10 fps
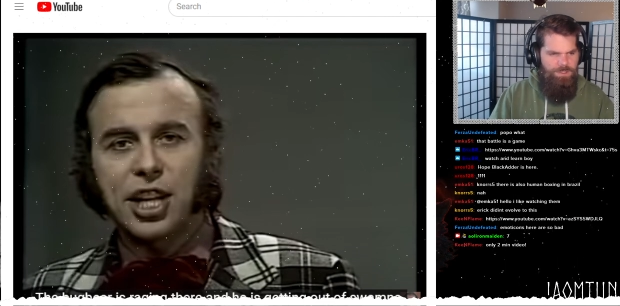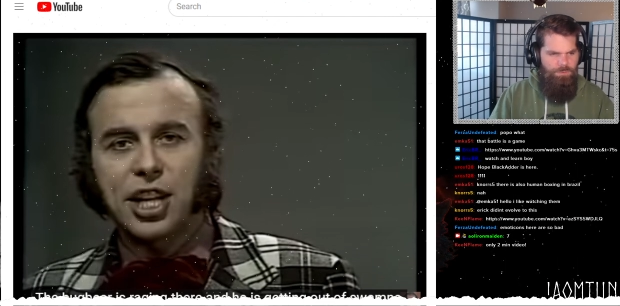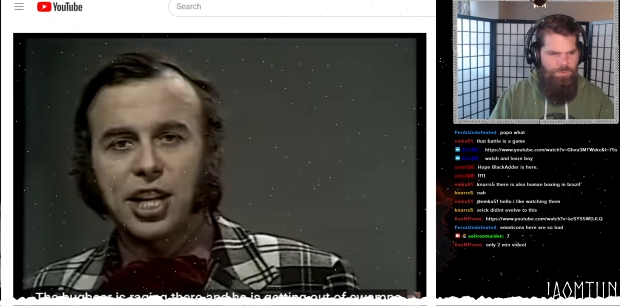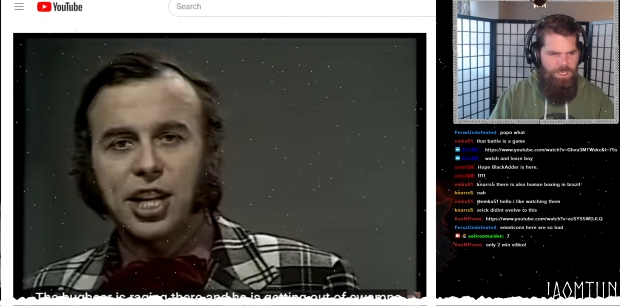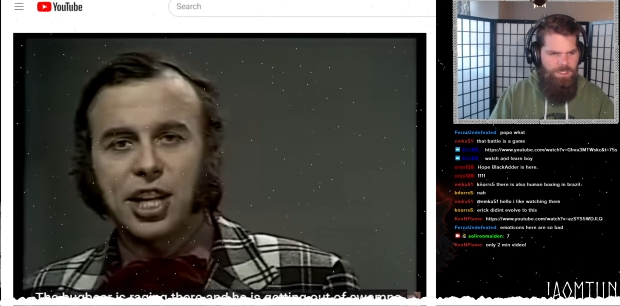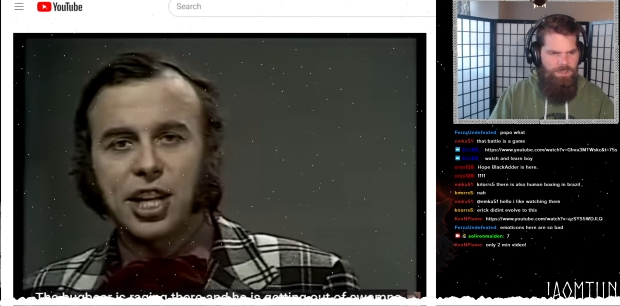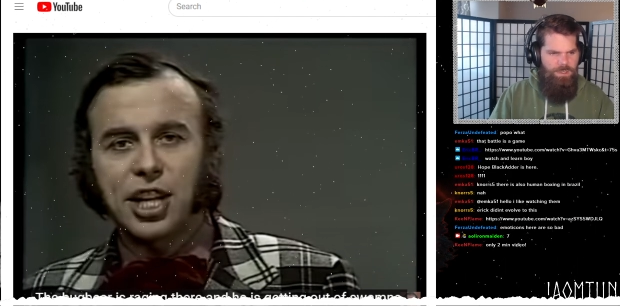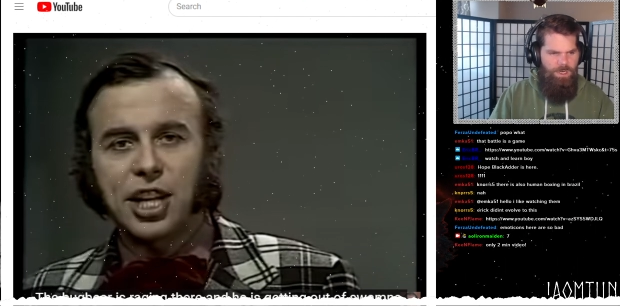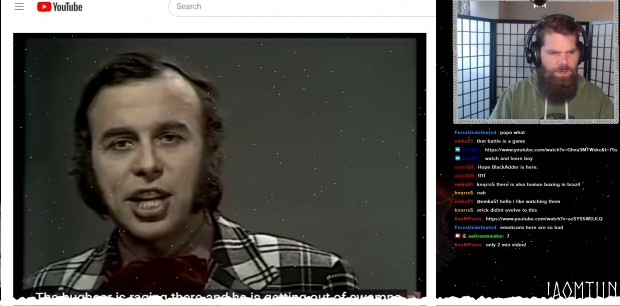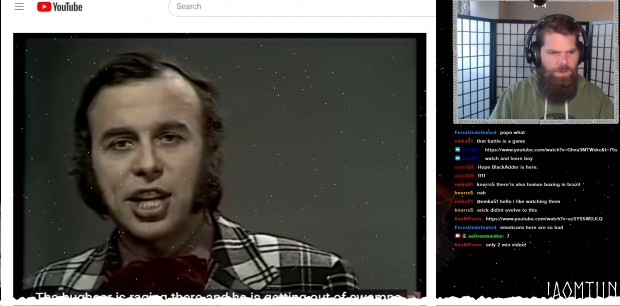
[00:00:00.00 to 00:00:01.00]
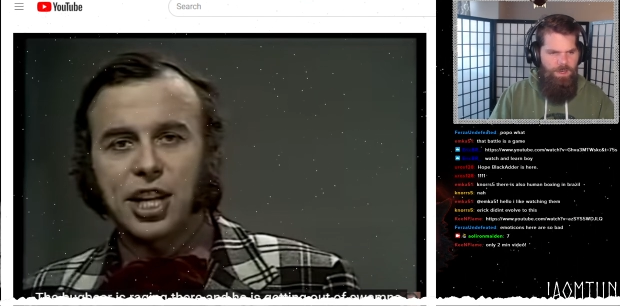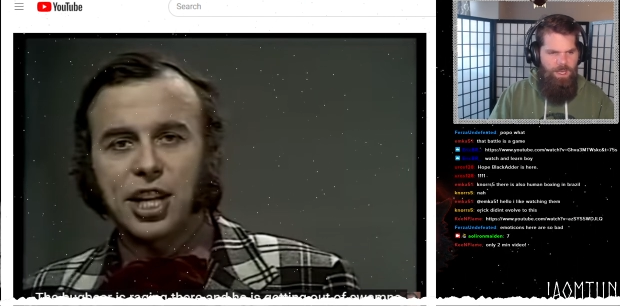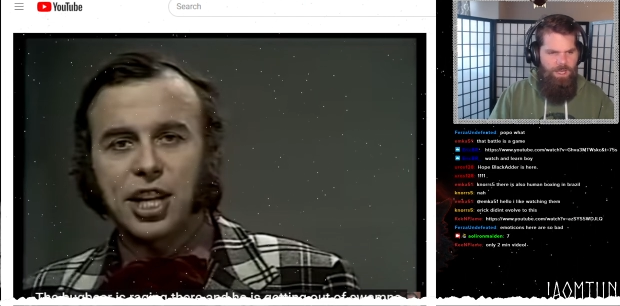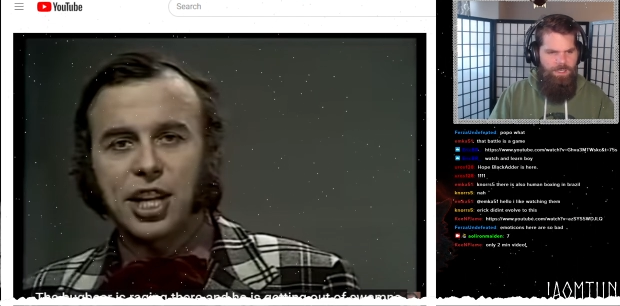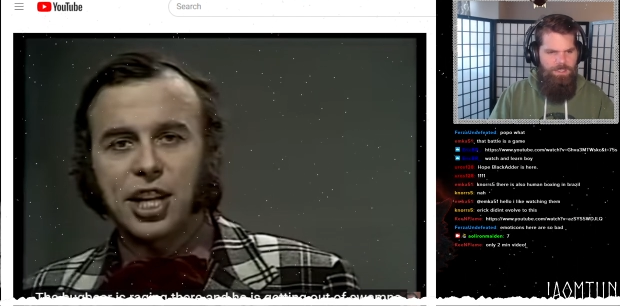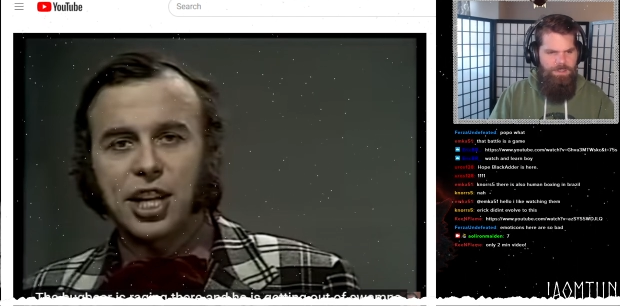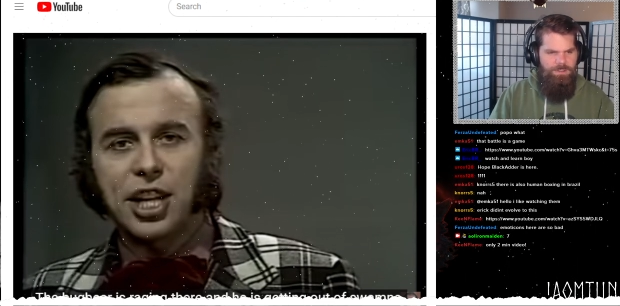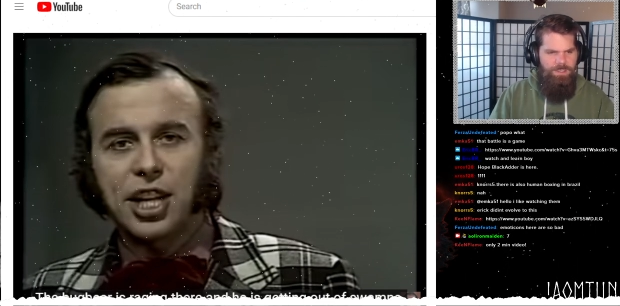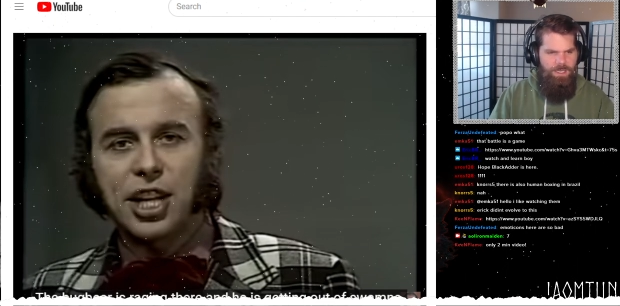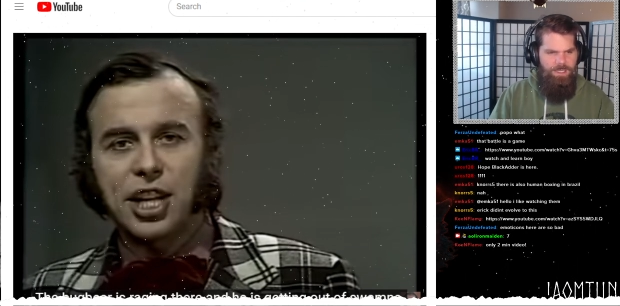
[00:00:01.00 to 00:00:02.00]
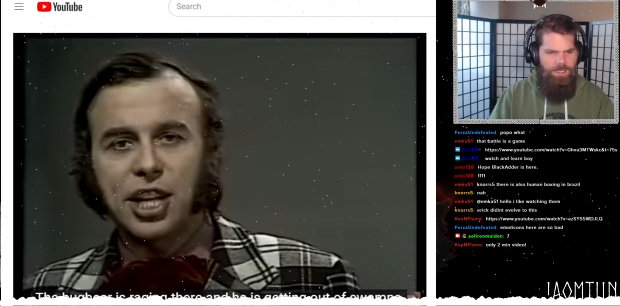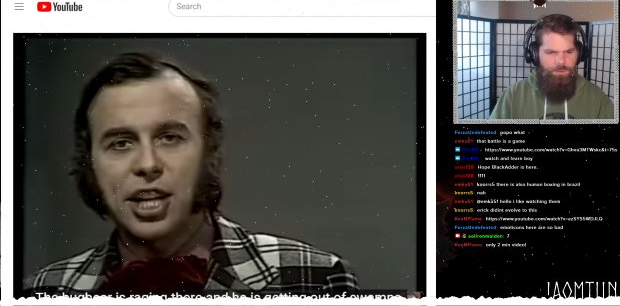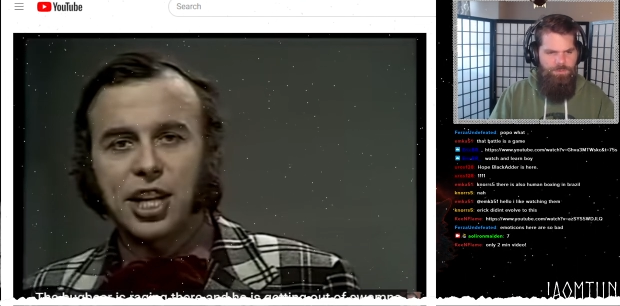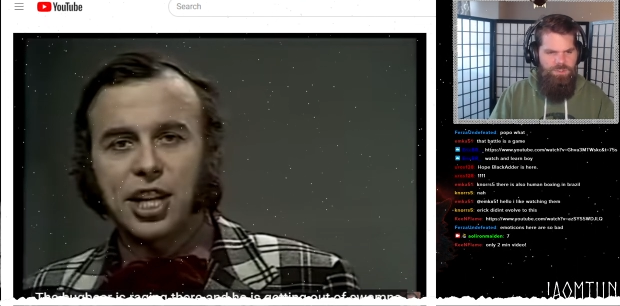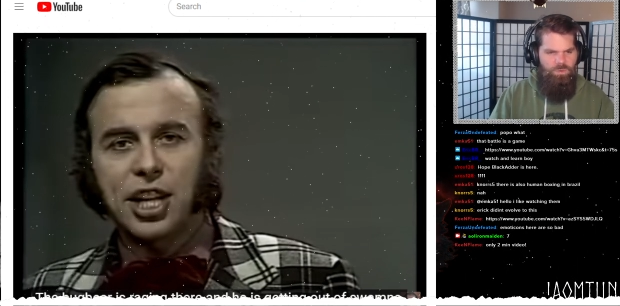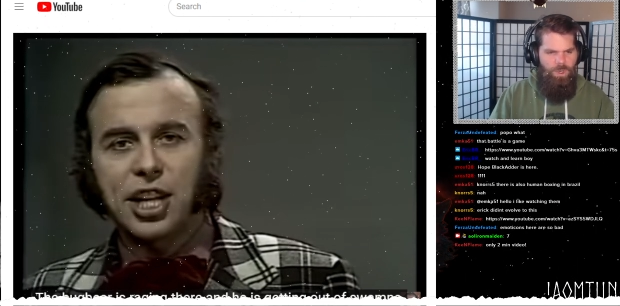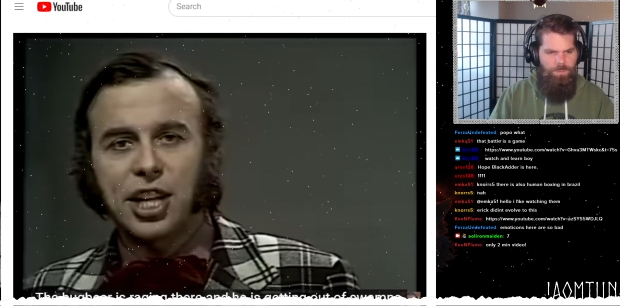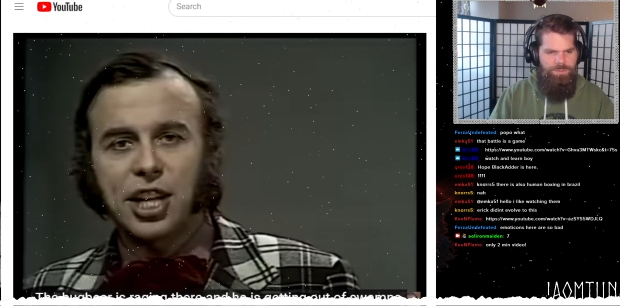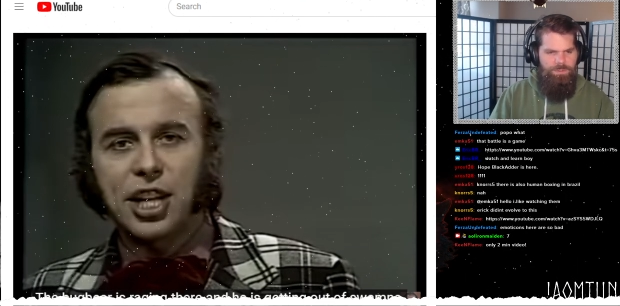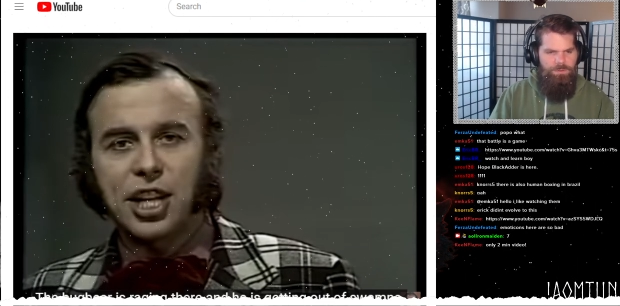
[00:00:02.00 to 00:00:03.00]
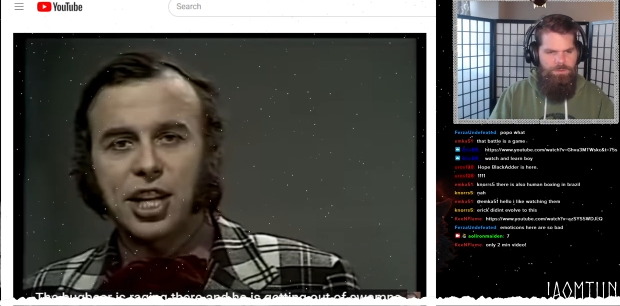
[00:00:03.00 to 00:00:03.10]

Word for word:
Speaker 1: is raging there and he is getting out of swamps.